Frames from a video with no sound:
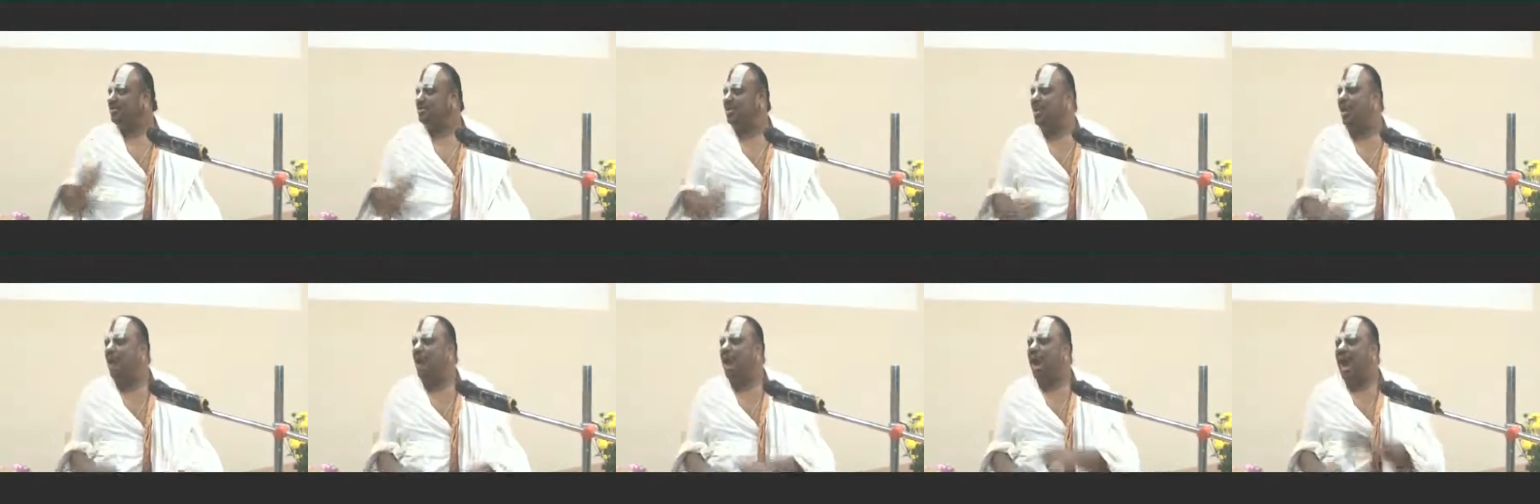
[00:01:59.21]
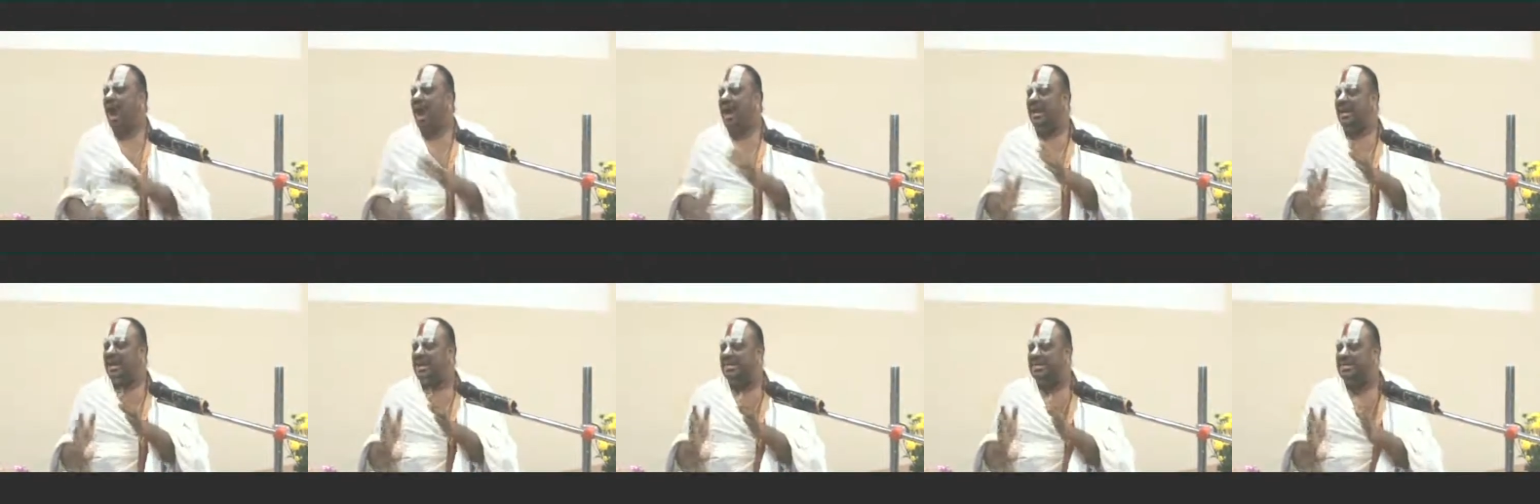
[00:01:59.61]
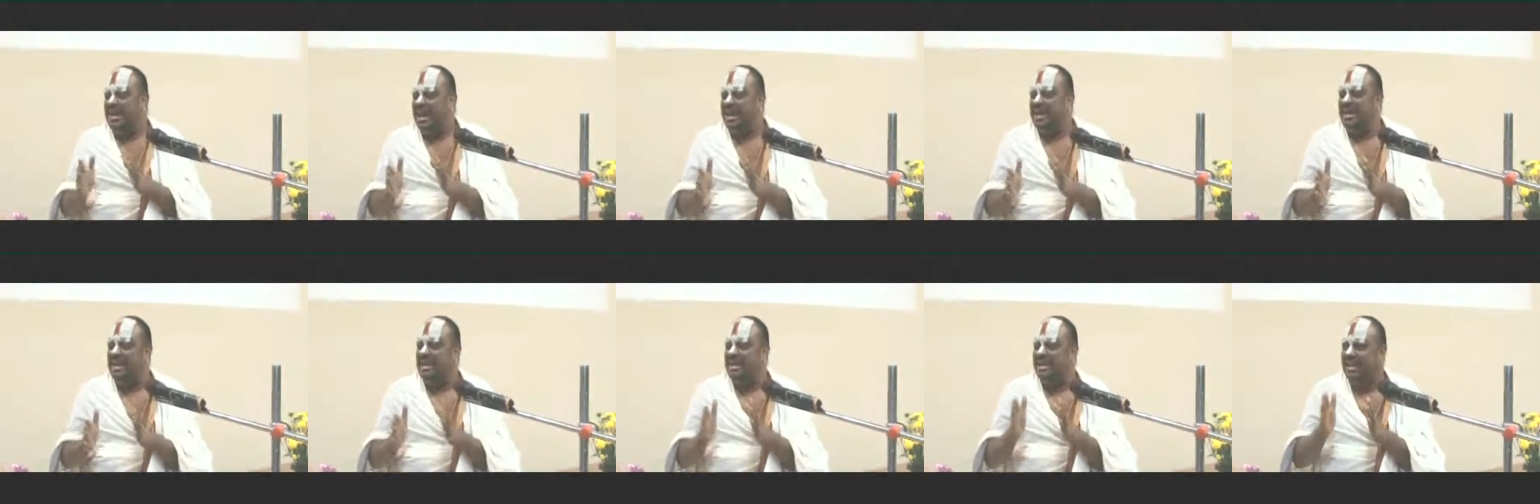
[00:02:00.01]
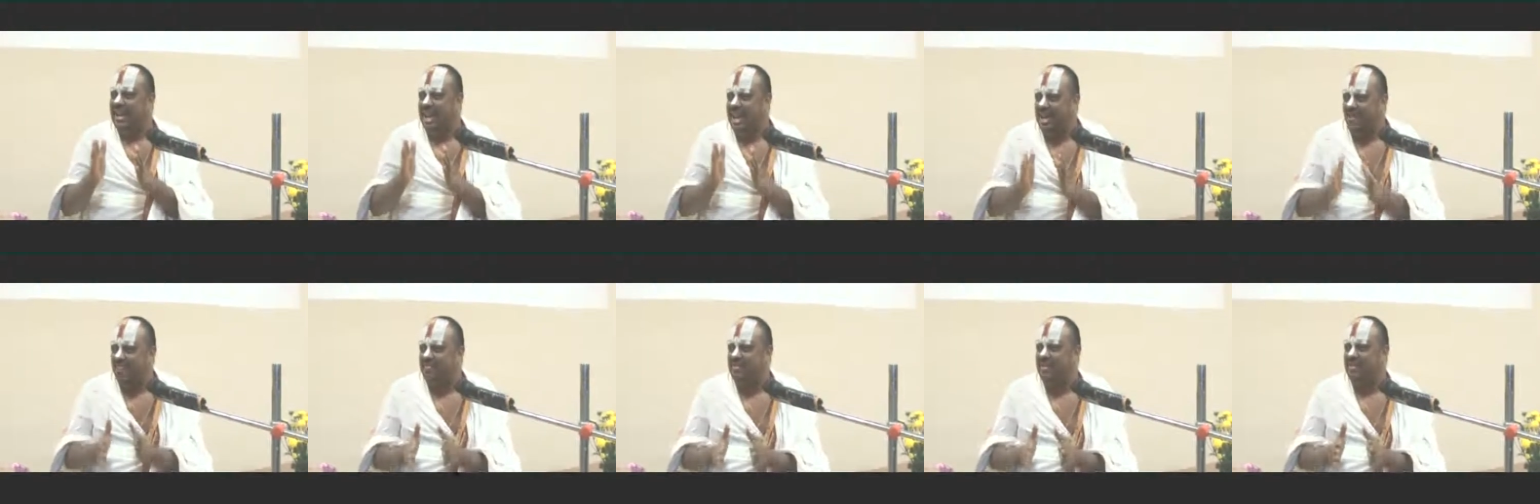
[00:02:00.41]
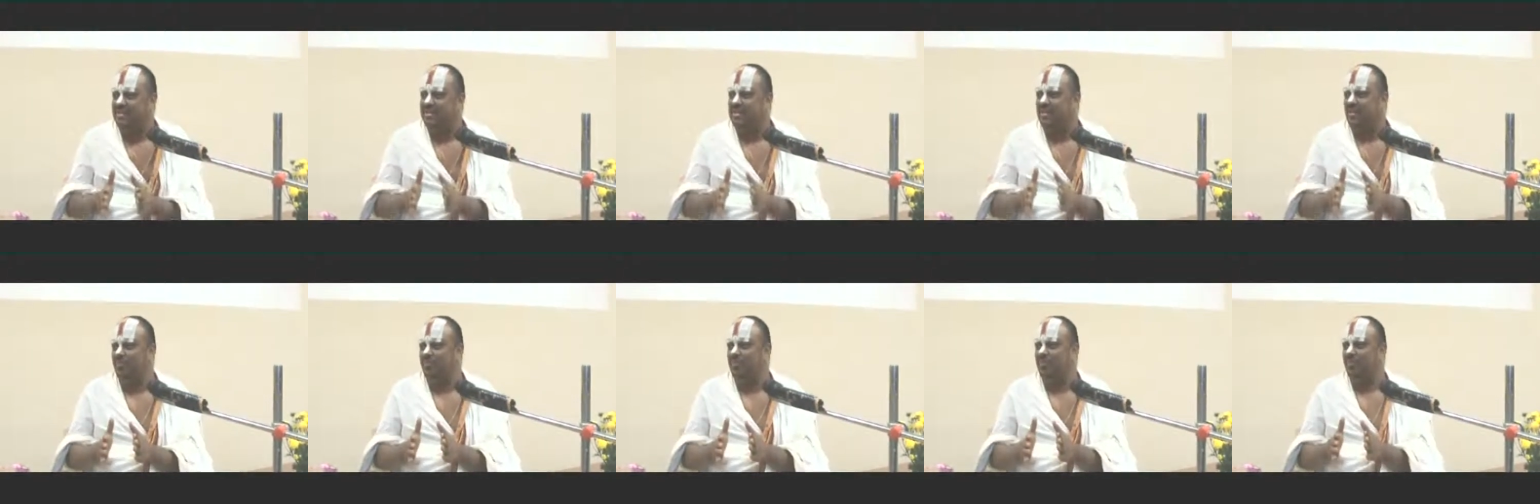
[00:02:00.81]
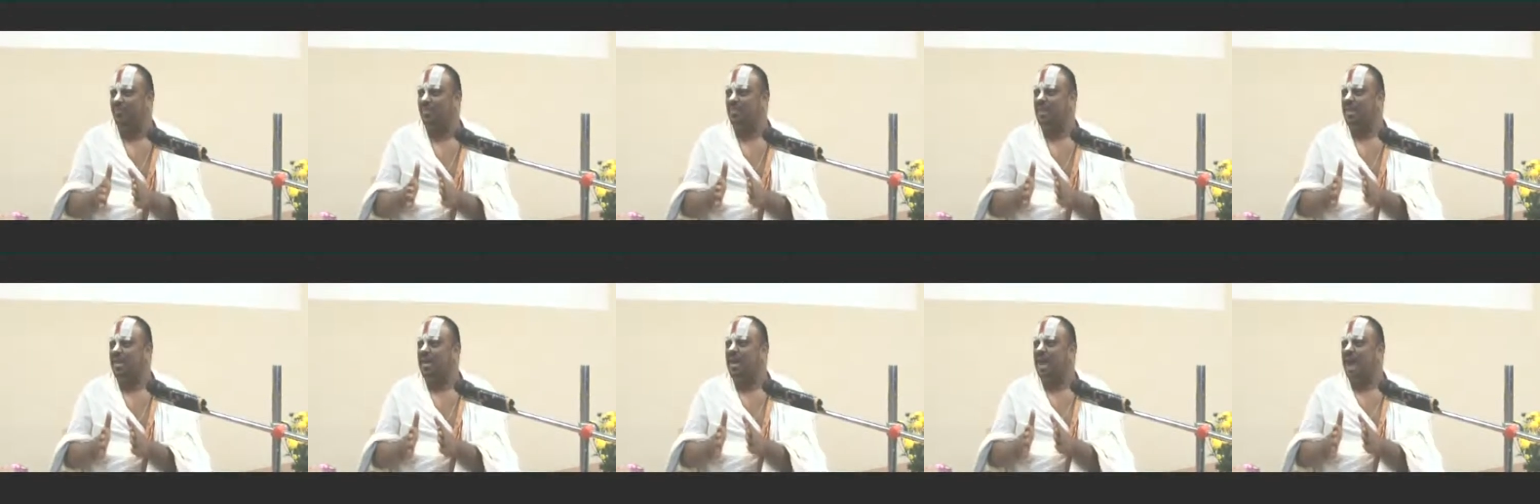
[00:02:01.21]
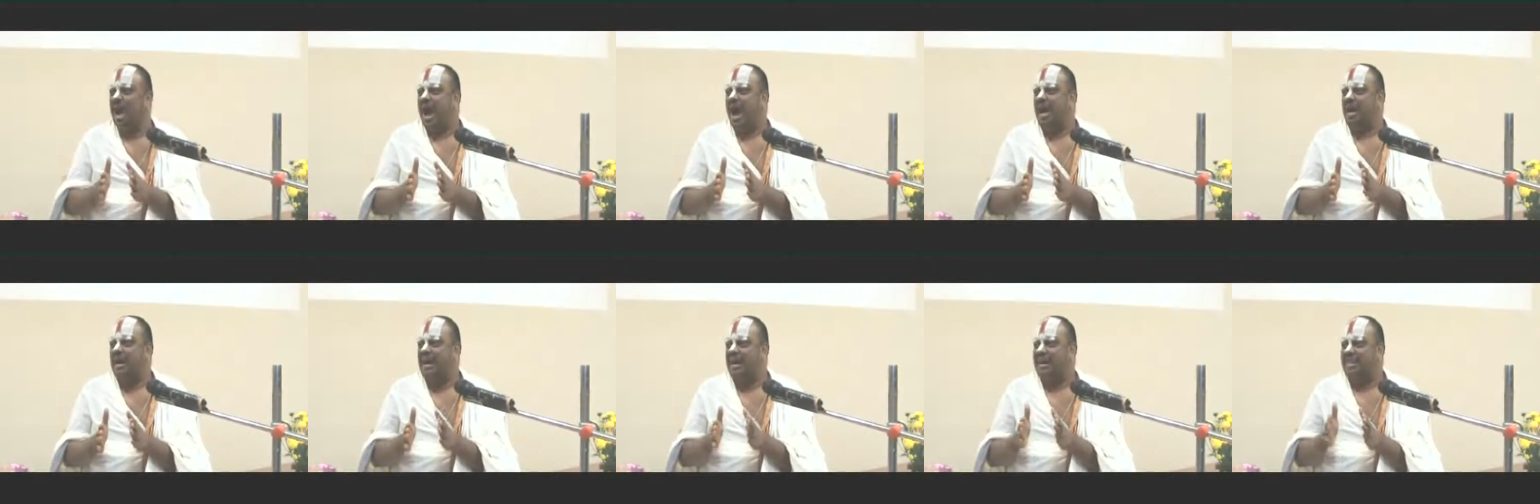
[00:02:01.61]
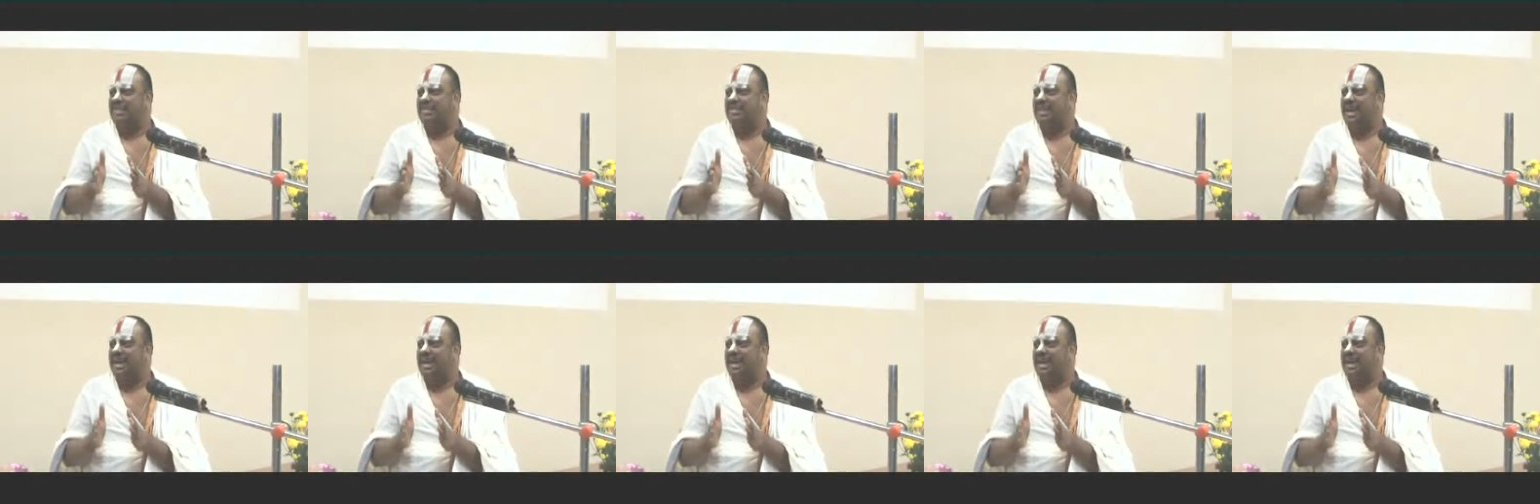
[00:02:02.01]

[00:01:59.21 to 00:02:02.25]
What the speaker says: So understanding life systems and